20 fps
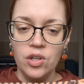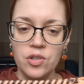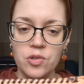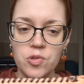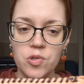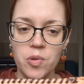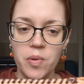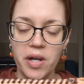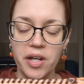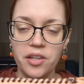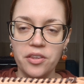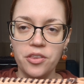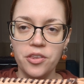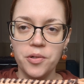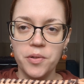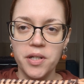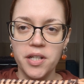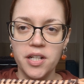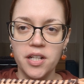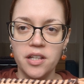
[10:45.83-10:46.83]
So I
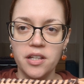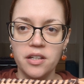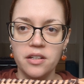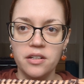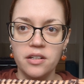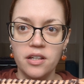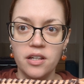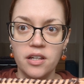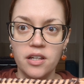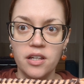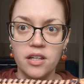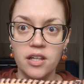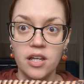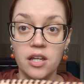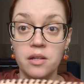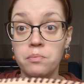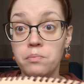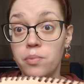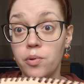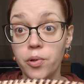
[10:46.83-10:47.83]
threaded a
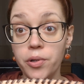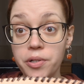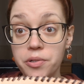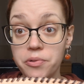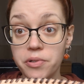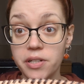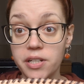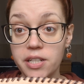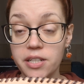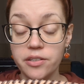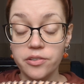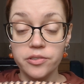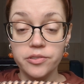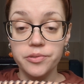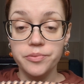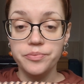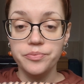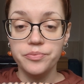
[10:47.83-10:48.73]
embroidery needle